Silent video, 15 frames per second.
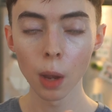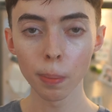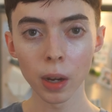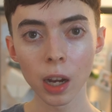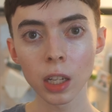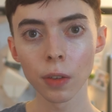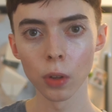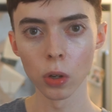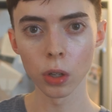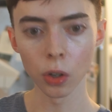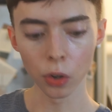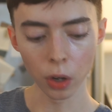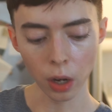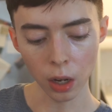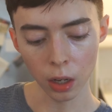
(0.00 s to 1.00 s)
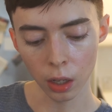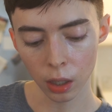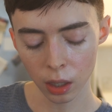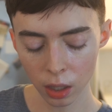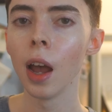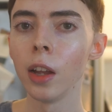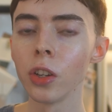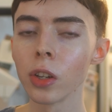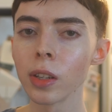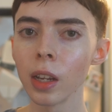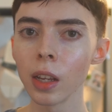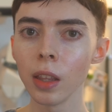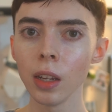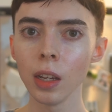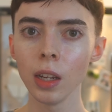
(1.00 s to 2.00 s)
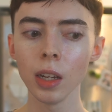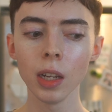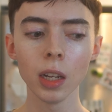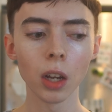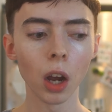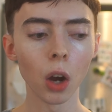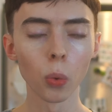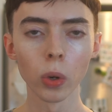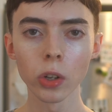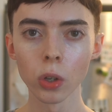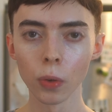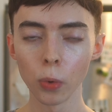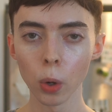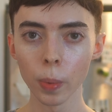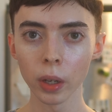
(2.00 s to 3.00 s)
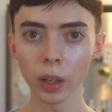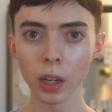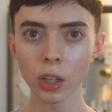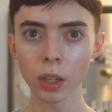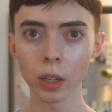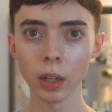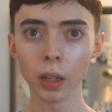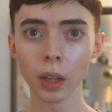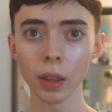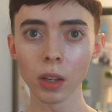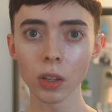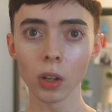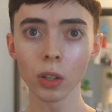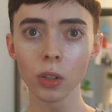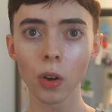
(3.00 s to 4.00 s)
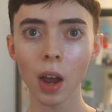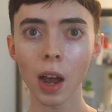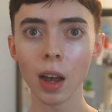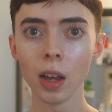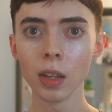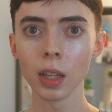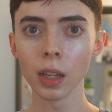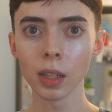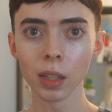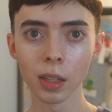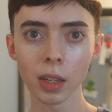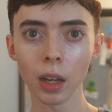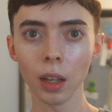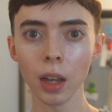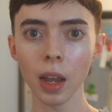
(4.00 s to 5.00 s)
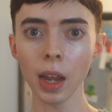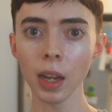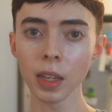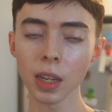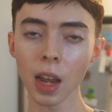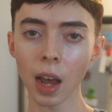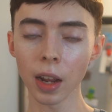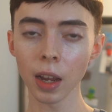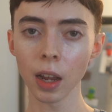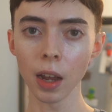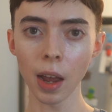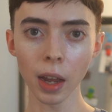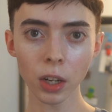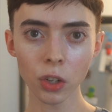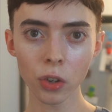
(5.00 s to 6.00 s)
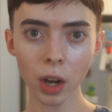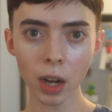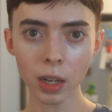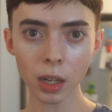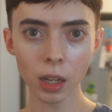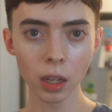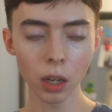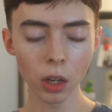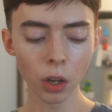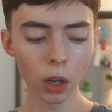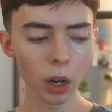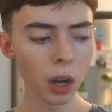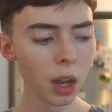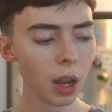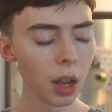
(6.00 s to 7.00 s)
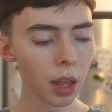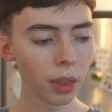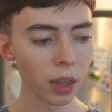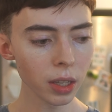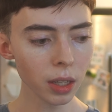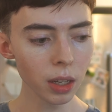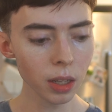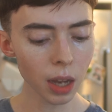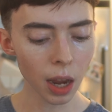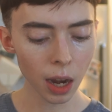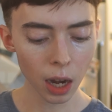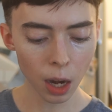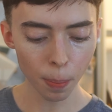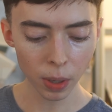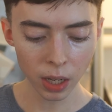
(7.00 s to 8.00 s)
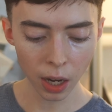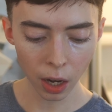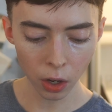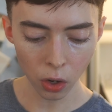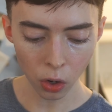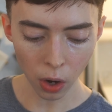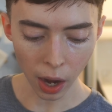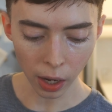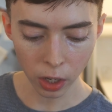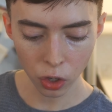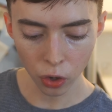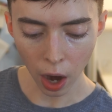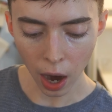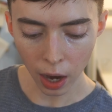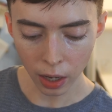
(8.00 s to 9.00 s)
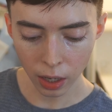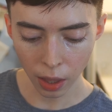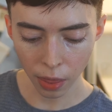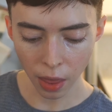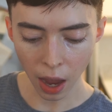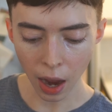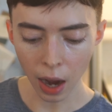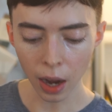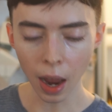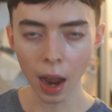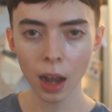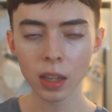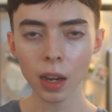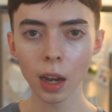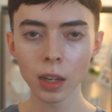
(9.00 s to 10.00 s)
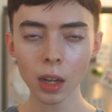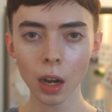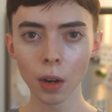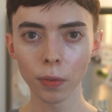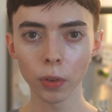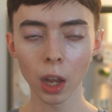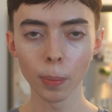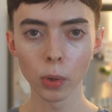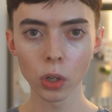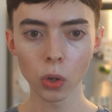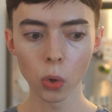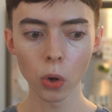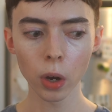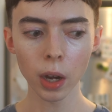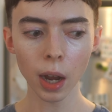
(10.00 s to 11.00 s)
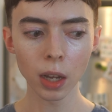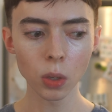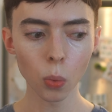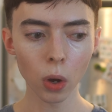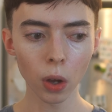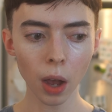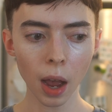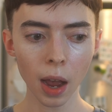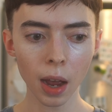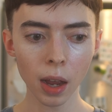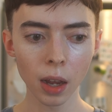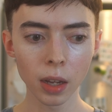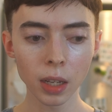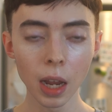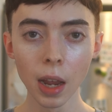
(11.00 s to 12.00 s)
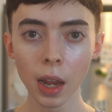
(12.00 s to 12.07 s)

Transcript: because of those ingredients. And just like the original formulation, this also has Centella Asiatica extract in here. This is a botanical extract that has anti-inflammatory as well as